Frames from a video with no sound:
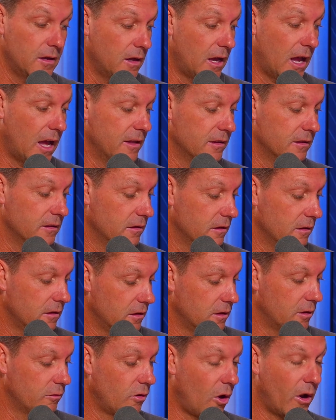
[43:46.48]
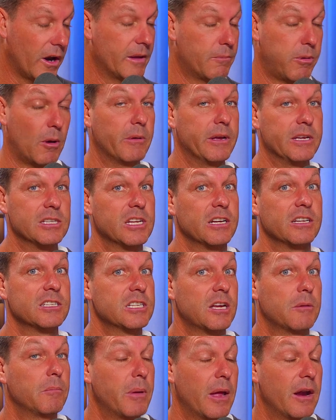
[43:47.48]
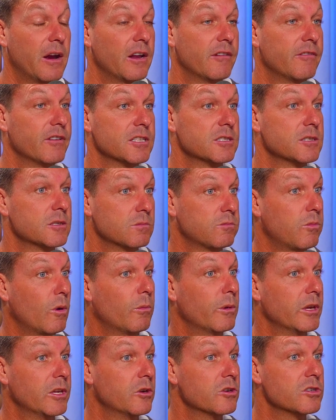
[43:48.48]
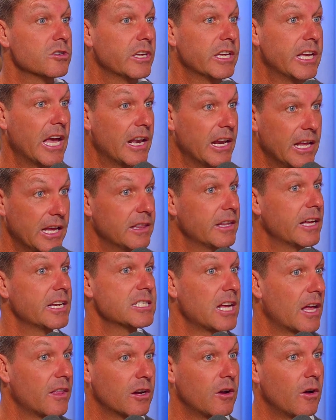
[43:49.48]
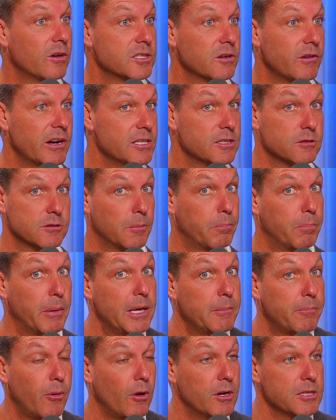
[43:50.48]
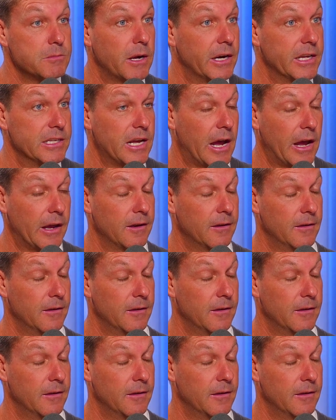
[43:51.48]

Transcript: And the riding probably isn't as competitive as what we usually get in these other kinds of races. It's a big prize money day.